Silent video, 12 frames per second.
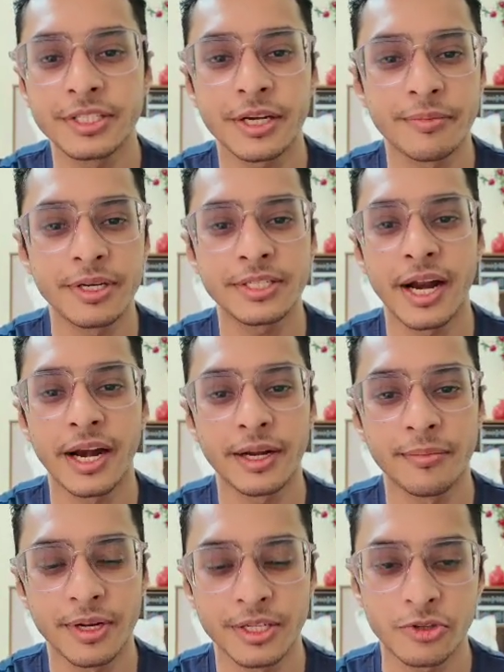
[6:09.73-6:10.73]
segments
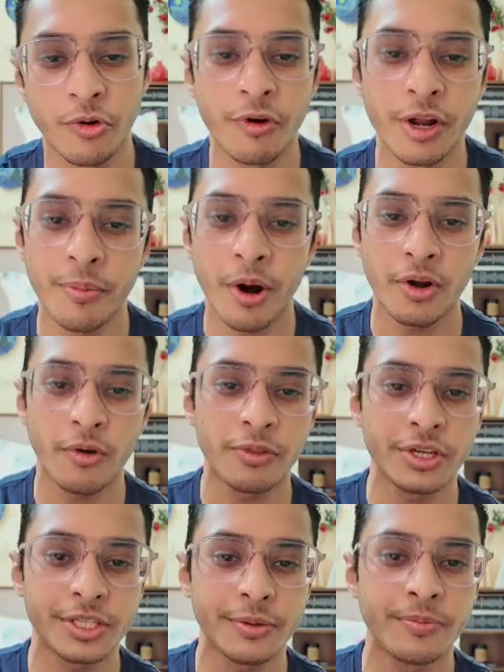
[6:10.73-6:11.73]
randomly. So one part of
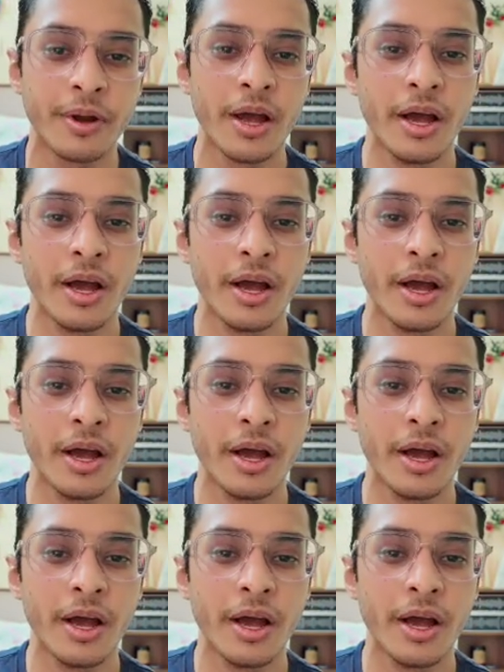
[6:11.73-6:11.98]
the ship,